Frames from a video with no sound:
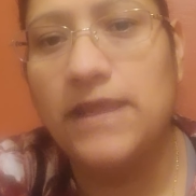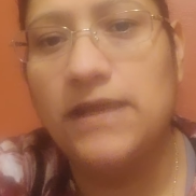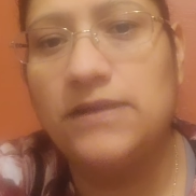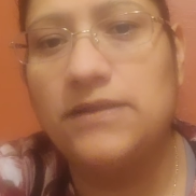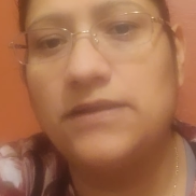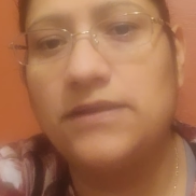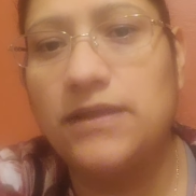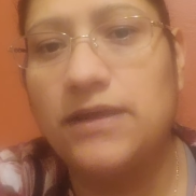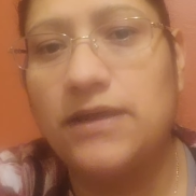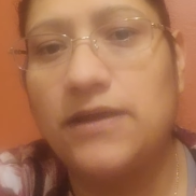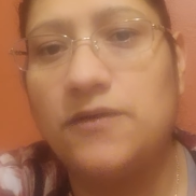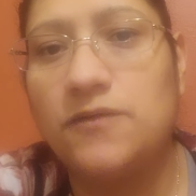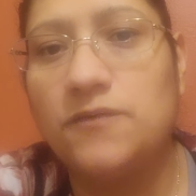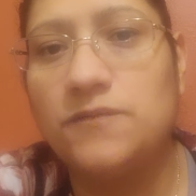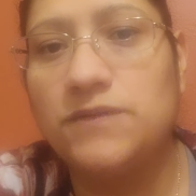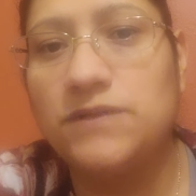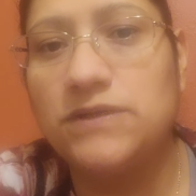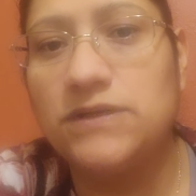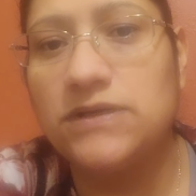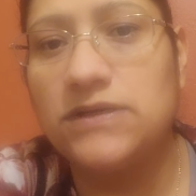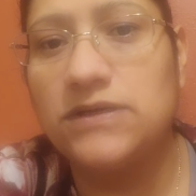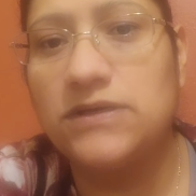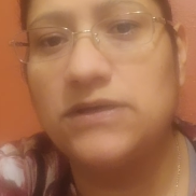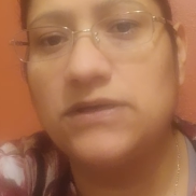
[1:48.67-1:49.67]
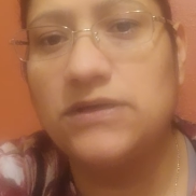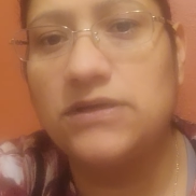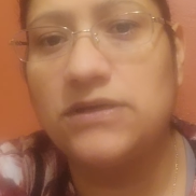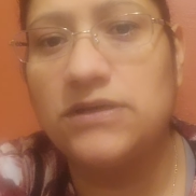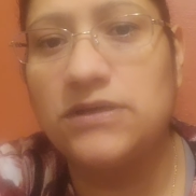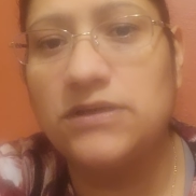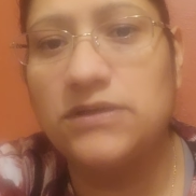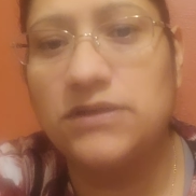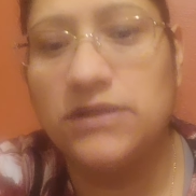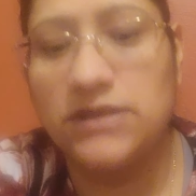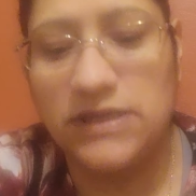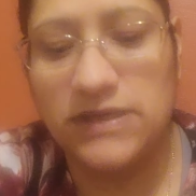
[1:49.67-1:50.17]
Now
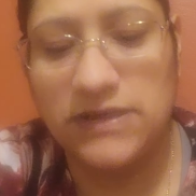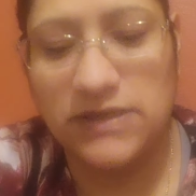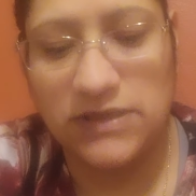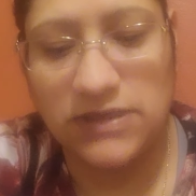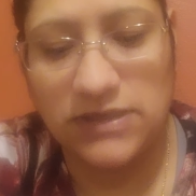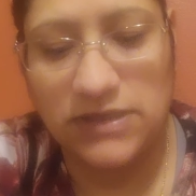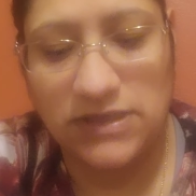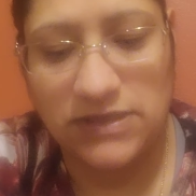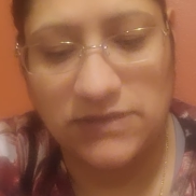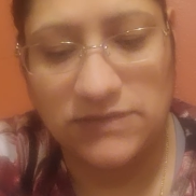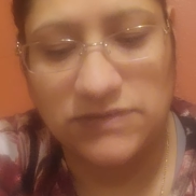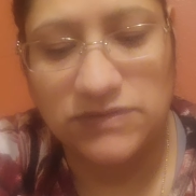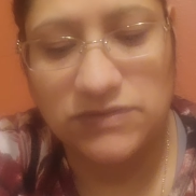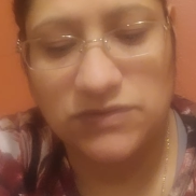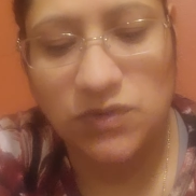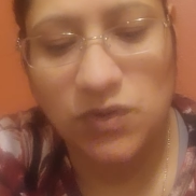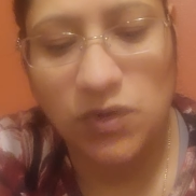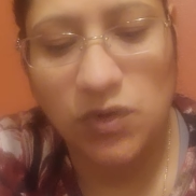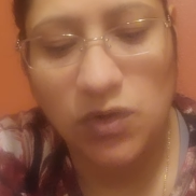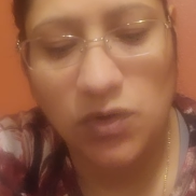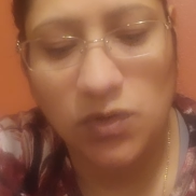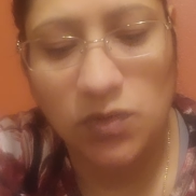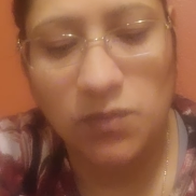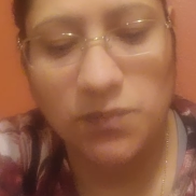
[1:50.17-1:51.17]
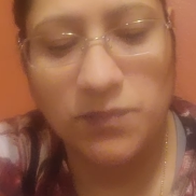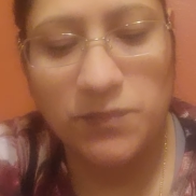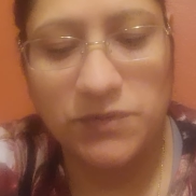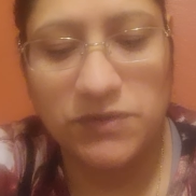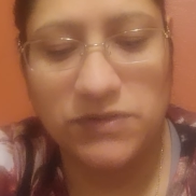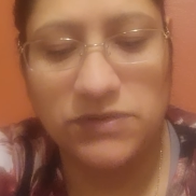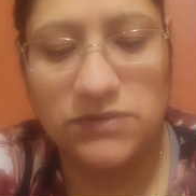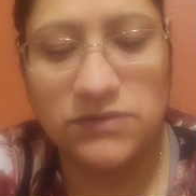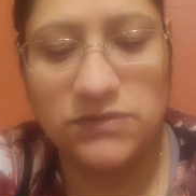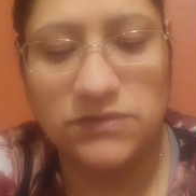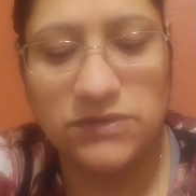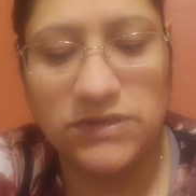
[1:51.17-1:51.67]
the scope
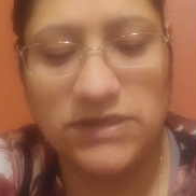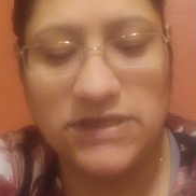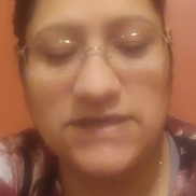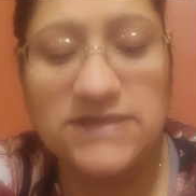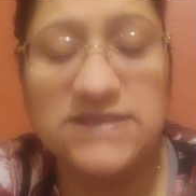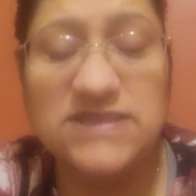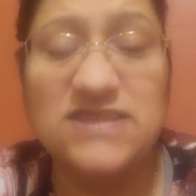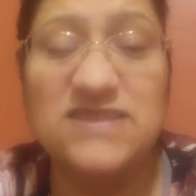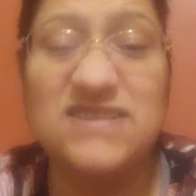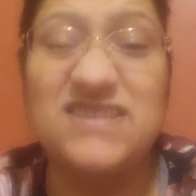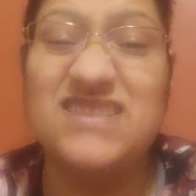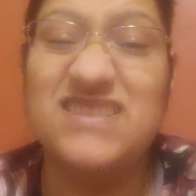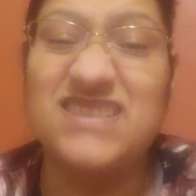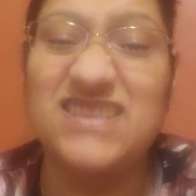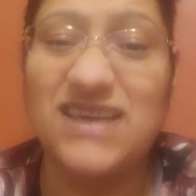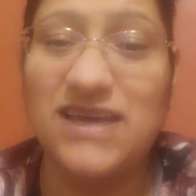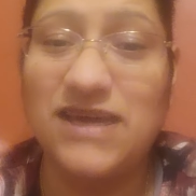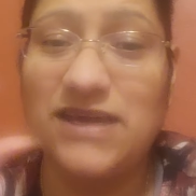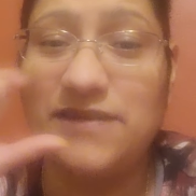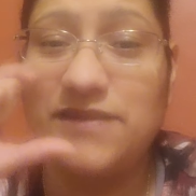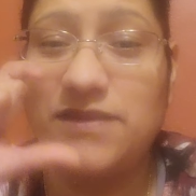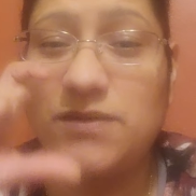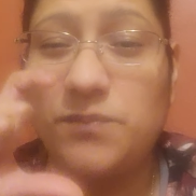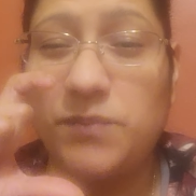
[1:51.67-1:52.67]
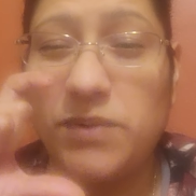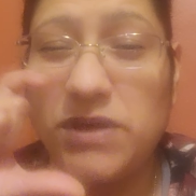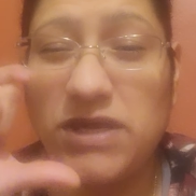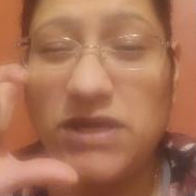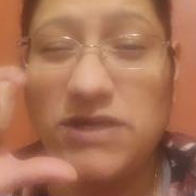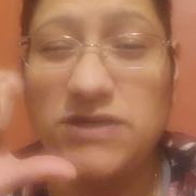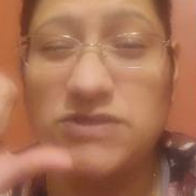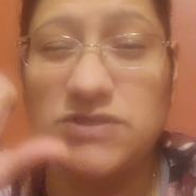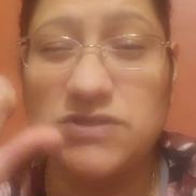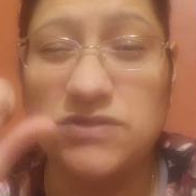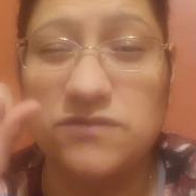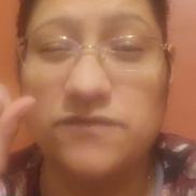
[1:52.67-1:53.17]
is inside the
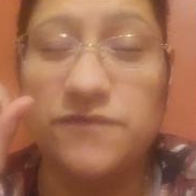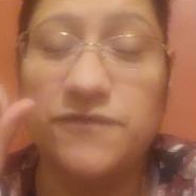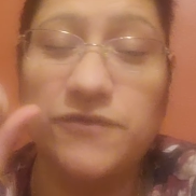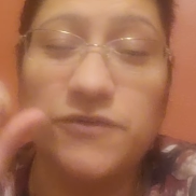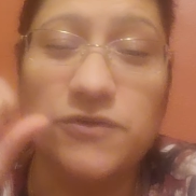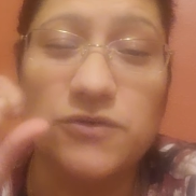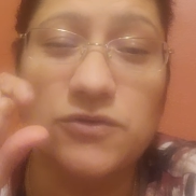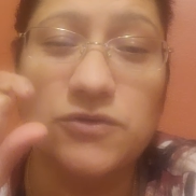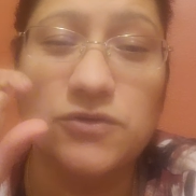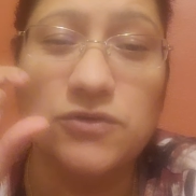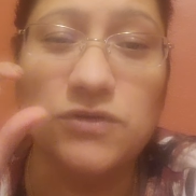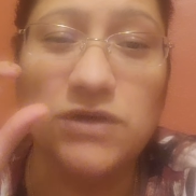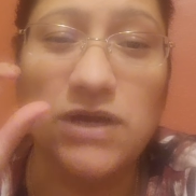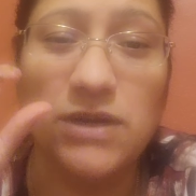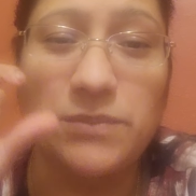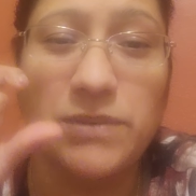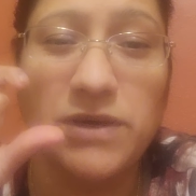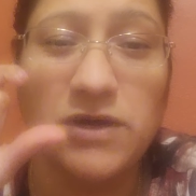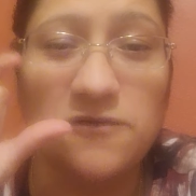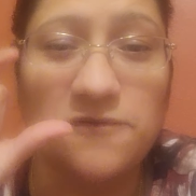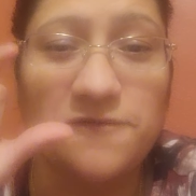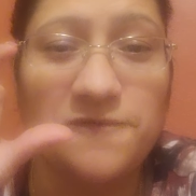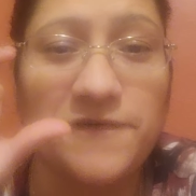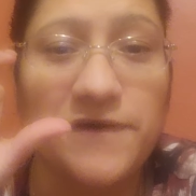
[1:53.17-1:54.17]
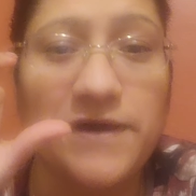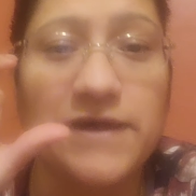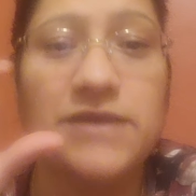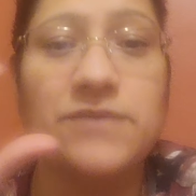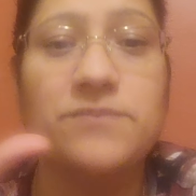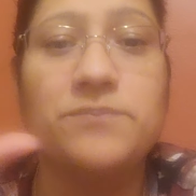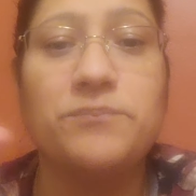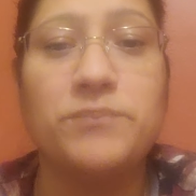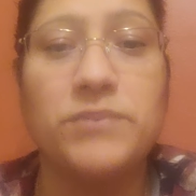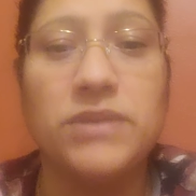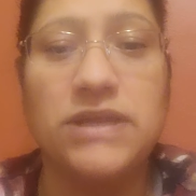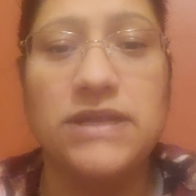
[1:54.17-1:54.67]
patient for about
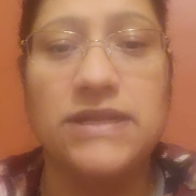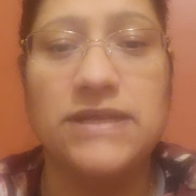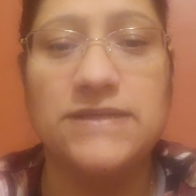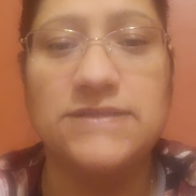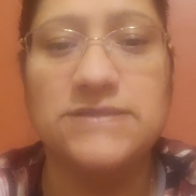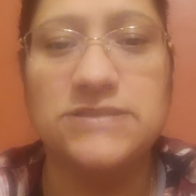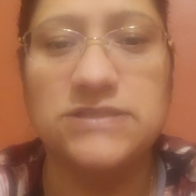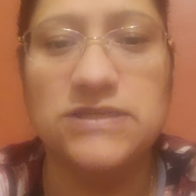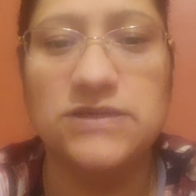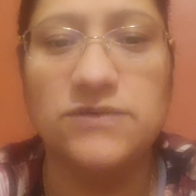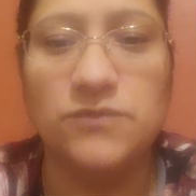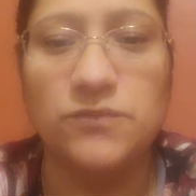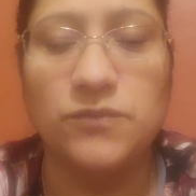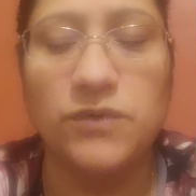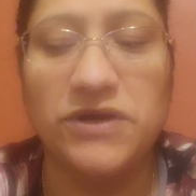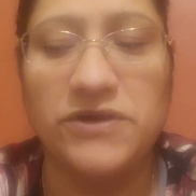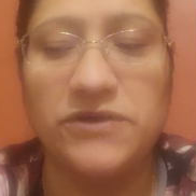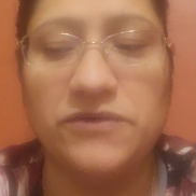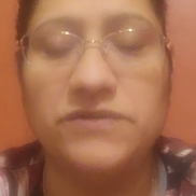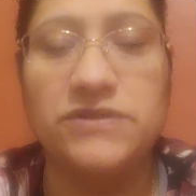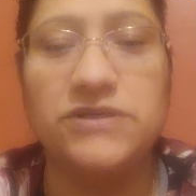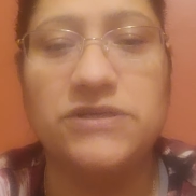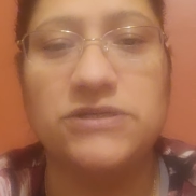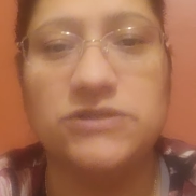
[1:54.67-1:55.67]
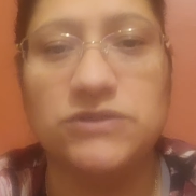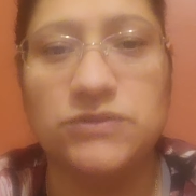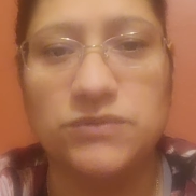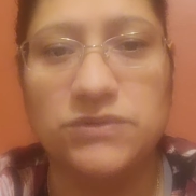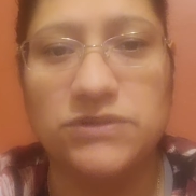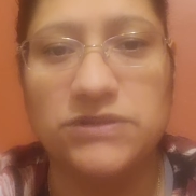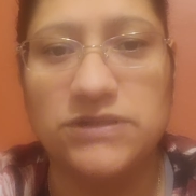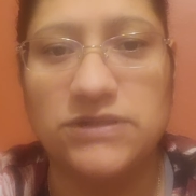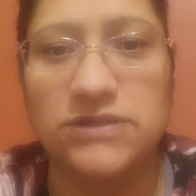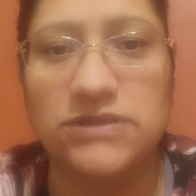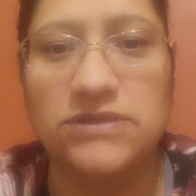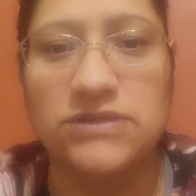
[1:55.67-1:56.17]
5 minutes while they're
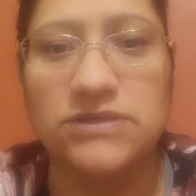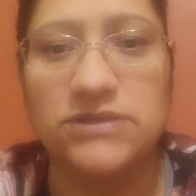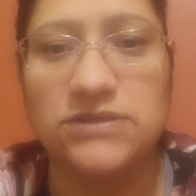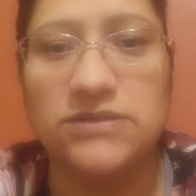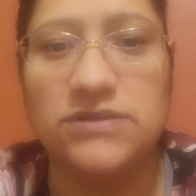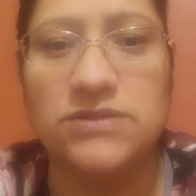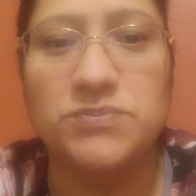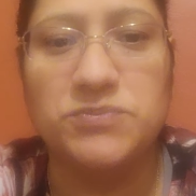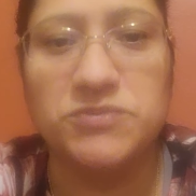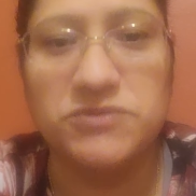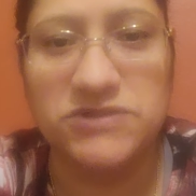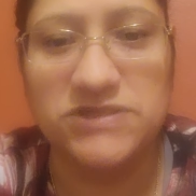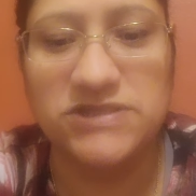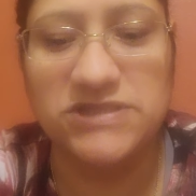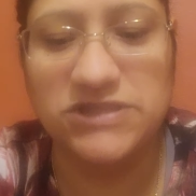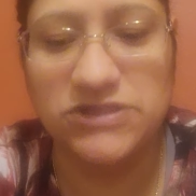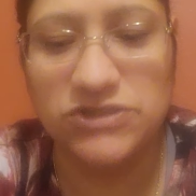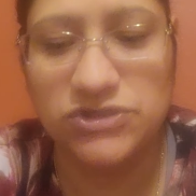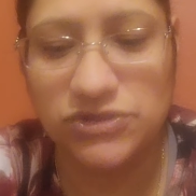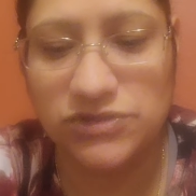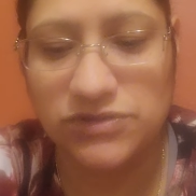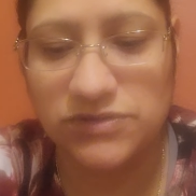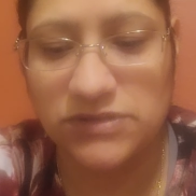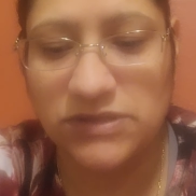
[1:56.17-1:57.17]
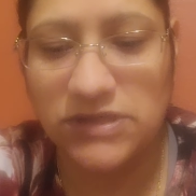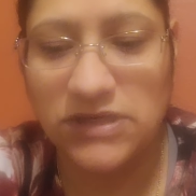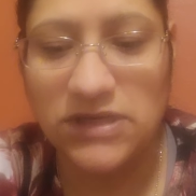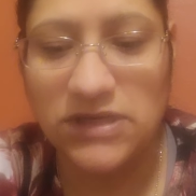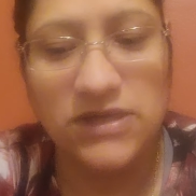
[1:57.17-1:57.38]
doing the procedure.